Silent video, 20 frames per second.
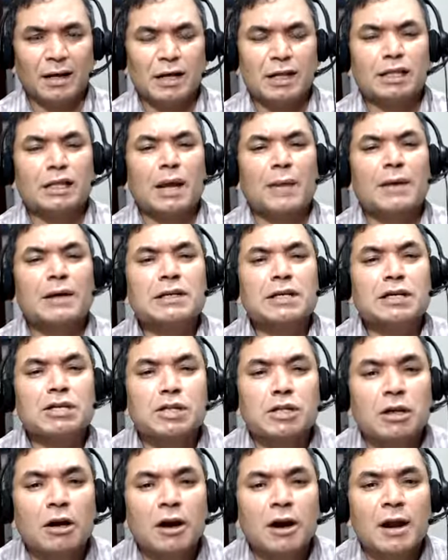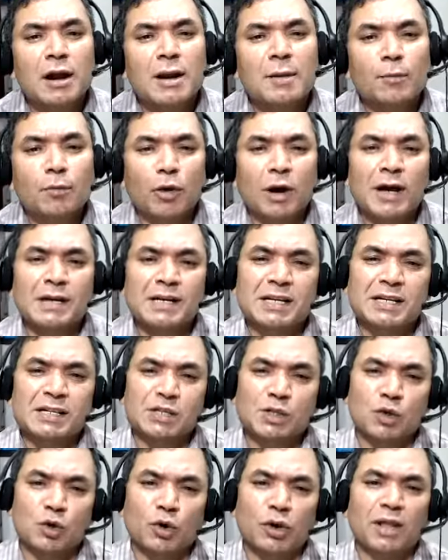There was a turning point
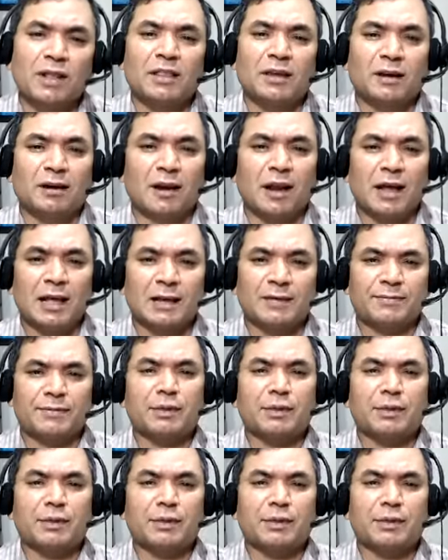story in their life.